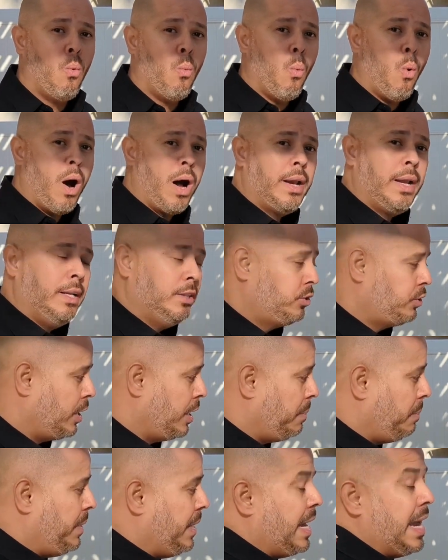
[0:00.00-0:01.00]
One is
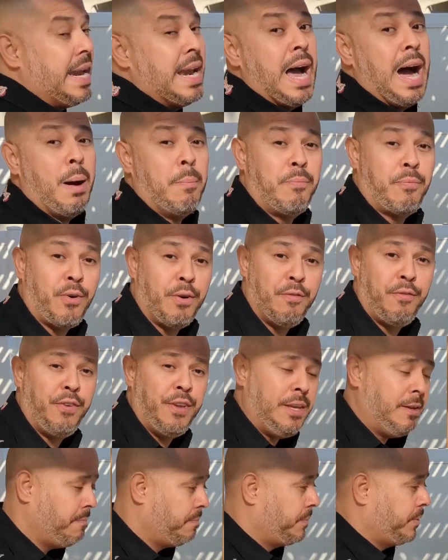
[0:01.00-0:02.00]
going to be an upfront
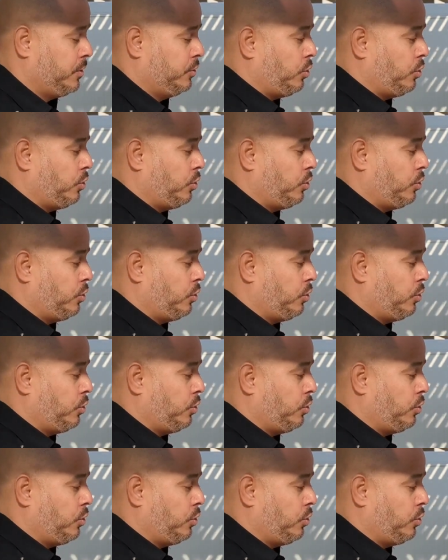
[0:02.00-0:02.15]
fee.